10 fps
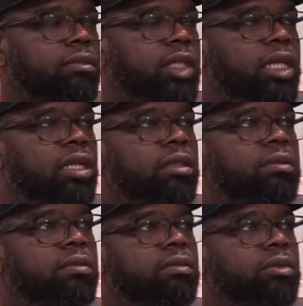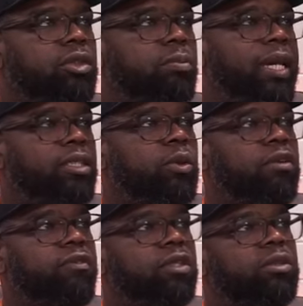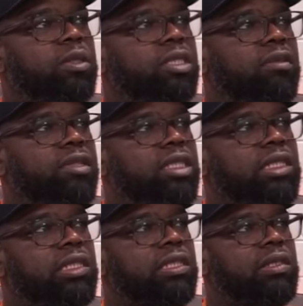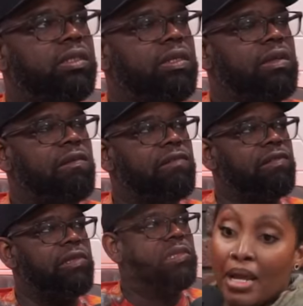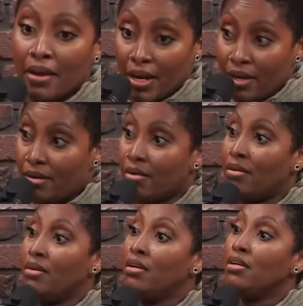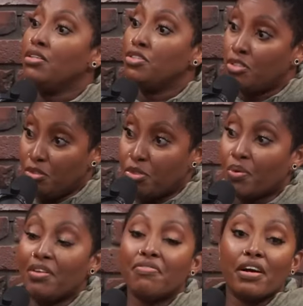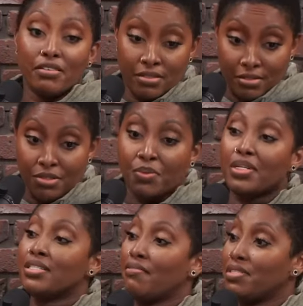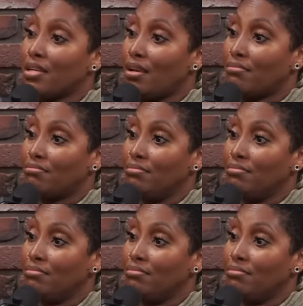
Yeah. And May we were Yeah, and we were married June, June 21st, 2017.